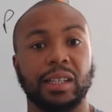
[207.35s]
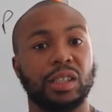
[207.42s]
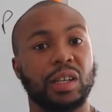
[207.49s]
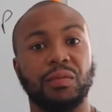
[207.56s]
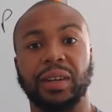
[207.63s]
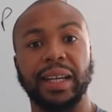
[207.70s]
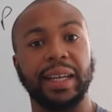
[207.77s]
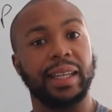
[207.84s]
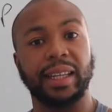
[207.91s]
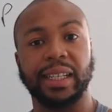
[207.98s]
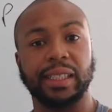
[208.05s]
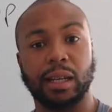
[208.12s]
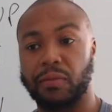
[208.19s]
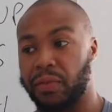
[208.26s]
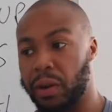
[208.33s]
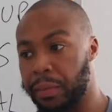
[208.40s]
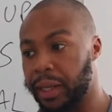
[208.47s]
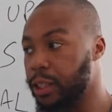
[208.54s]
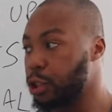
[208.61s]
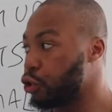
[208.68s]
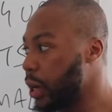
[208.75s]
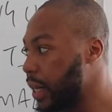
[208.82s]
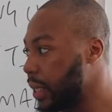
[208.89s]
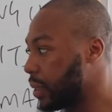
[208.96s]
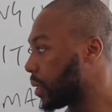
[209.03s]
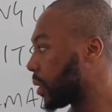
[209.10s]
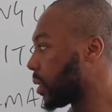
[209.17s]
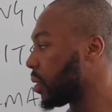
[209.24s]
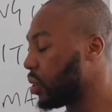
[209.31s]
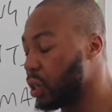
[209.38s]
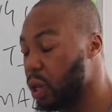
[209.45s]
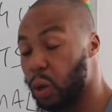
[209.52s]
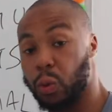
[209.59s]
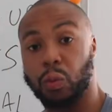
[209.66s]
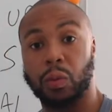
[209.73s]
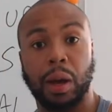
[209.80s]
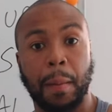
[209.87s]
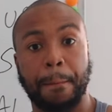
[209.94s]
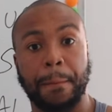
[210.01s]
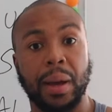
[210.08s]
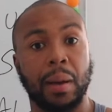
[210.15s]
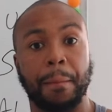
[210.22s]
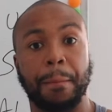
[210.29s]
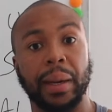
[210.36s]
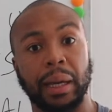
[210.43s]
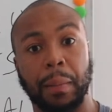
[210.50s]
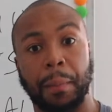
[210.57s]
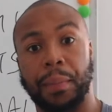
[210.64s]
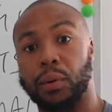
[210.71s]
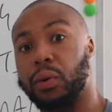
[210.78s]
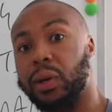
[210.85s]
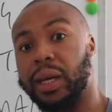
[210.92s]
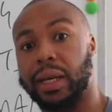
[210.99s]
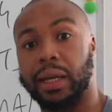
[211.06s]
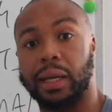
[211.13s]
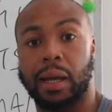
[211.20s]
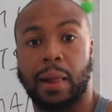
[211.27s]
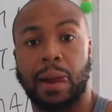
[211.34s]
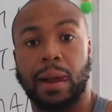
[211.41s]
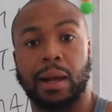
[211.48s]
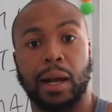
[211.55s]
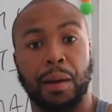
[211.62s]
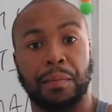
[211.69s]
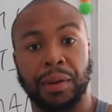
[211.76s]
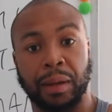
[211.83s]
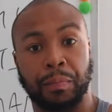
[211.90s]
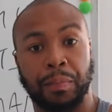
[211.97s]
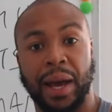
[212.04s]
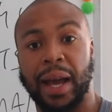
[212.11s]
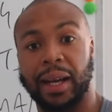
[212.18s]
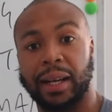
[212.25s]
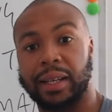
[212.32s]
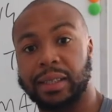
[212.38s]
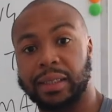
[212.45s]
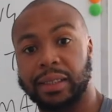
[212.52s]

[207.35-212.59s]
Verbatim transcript: Generally, these are feminine traits, you know, a big booty, a big back,